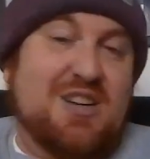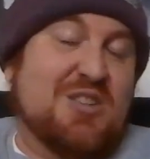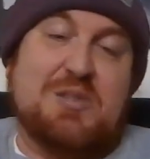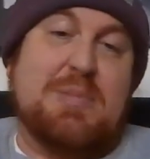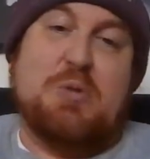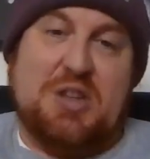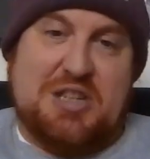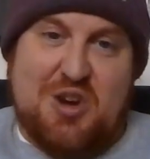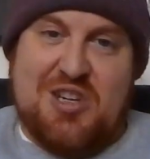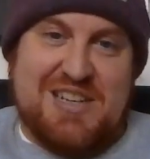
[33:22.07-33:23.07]
That can also be
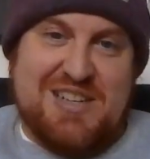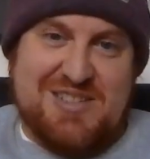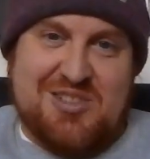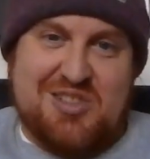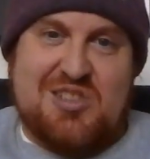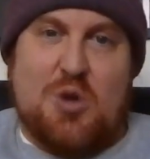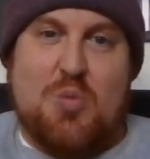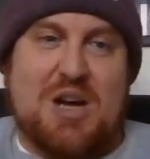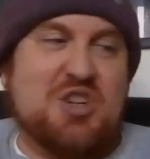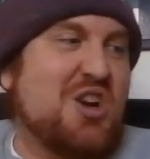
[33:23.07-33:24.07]
really daunting because there's
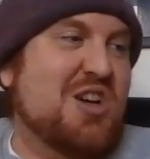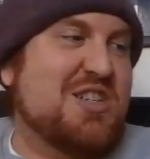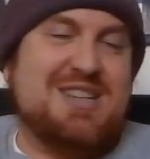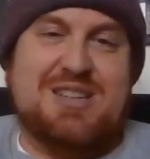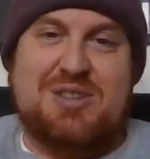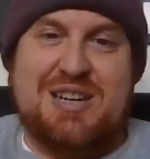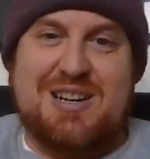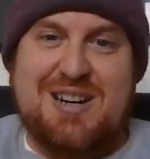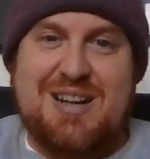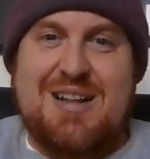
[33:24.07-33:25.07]
so much content out
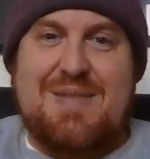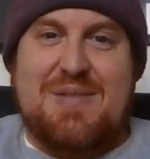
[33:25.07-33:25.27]
there